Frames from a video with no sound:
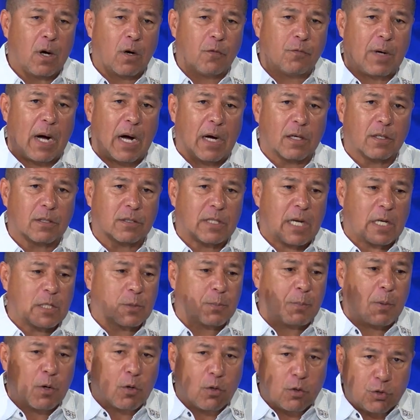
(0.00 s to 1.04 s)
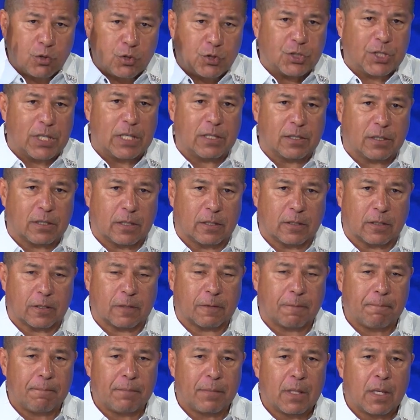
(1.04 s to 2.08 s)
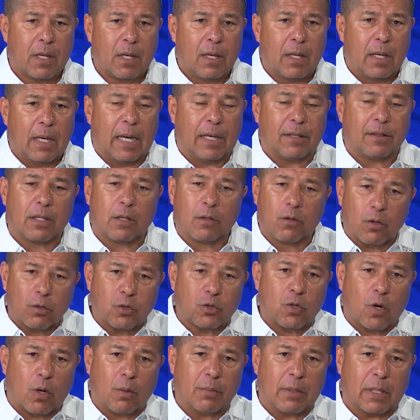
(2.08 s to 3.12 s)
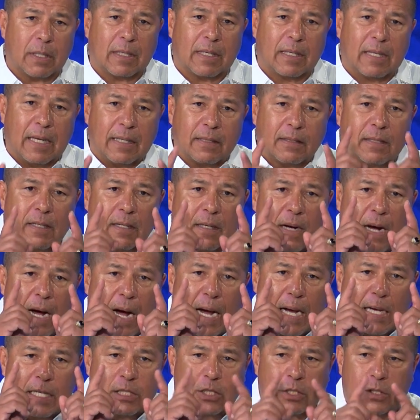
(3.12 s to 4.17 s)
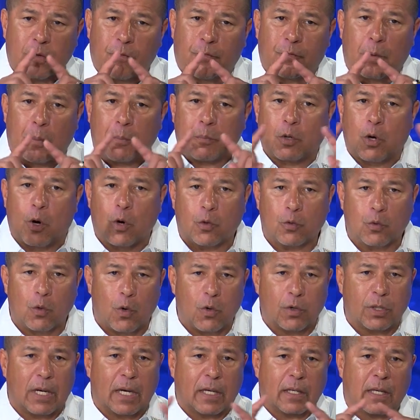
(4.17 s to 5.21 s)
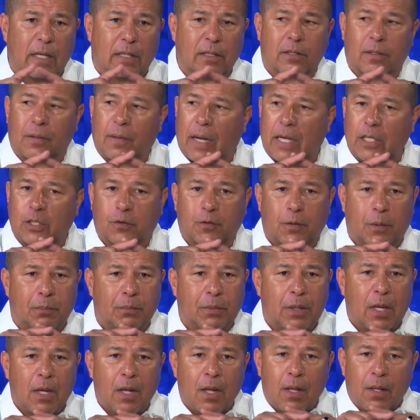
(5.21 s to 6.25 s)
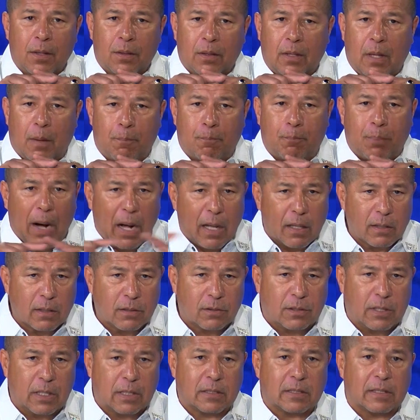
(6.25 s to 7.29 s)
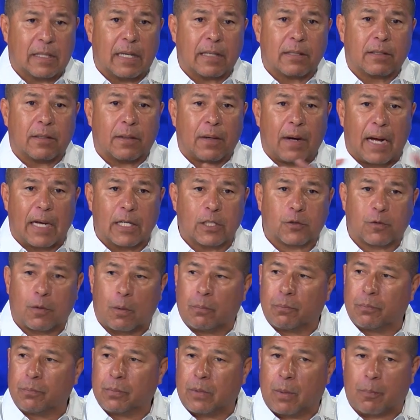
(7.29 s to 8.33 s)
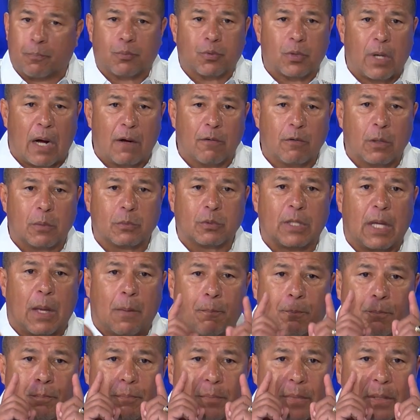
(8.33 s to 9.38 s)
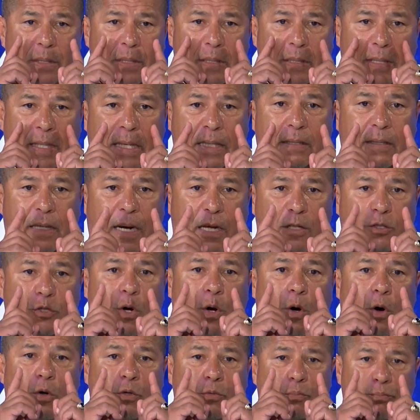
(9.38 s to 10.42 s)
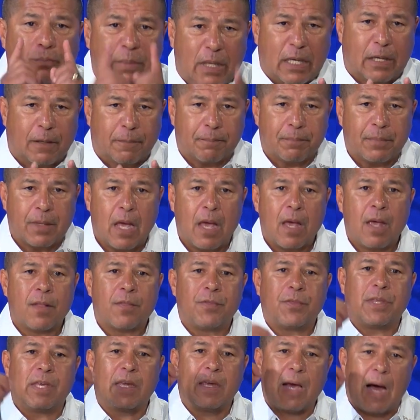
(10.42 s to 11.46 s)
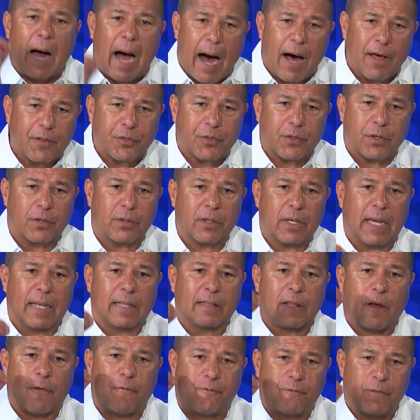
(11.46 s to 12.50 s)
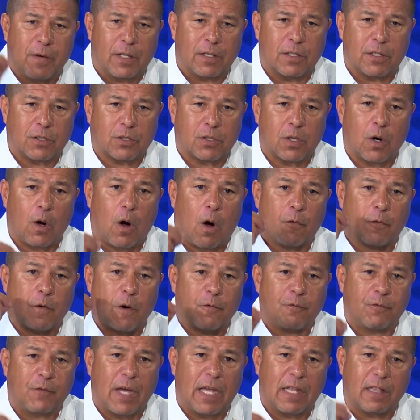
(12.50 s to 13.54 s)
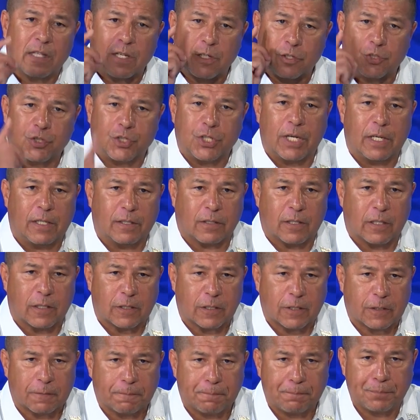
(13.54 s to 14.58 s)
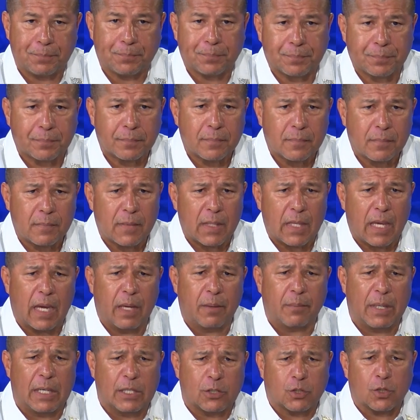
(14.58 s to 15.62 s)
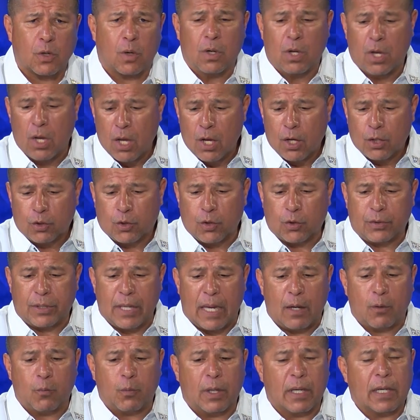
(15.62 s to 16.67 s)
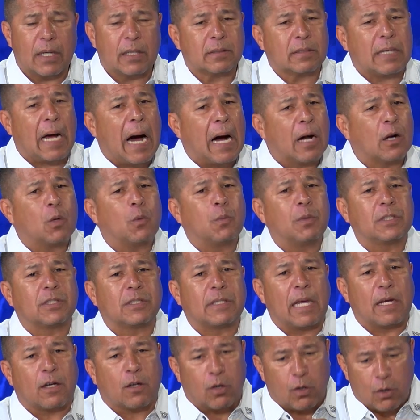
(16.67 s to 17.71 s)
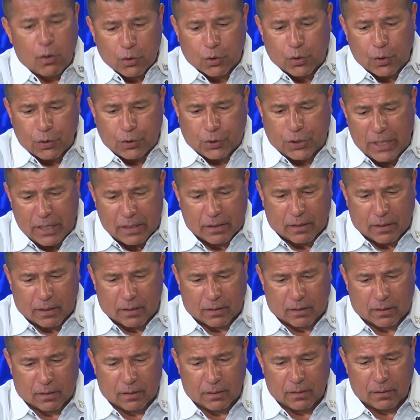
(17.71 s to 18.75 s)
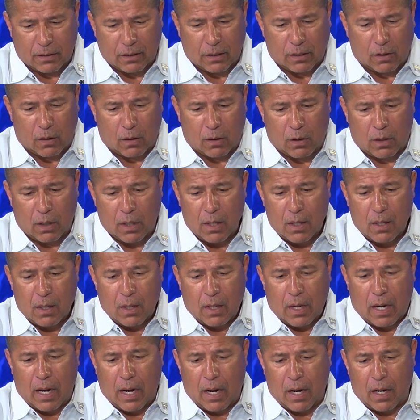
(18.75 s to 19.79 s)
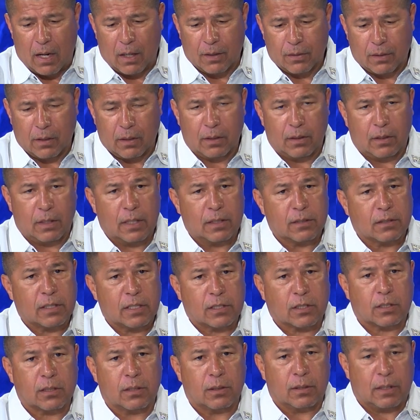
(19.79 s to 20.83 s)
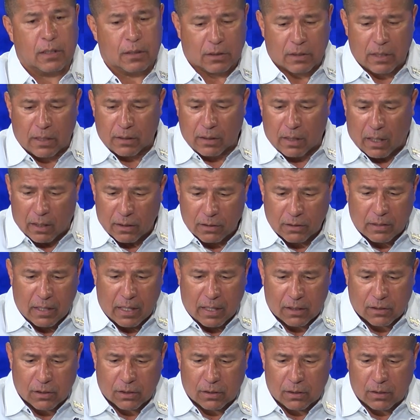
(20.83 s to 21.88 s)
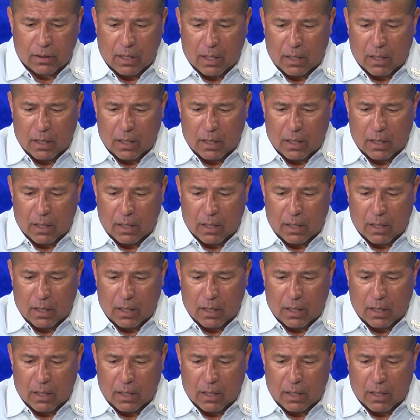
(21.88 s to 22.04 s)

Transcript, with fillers: of August, I spoke on Jesus. And the Lord told me, get their eyes from Corona, get their eyes from the politics, get their eyes from the problems, and get their eyes on me. The author and the finisher of our faith is Jesus. Yes. Amen. So today we're going to, how do we stay close to Jesus? You know, uh, there's a, there's a, our text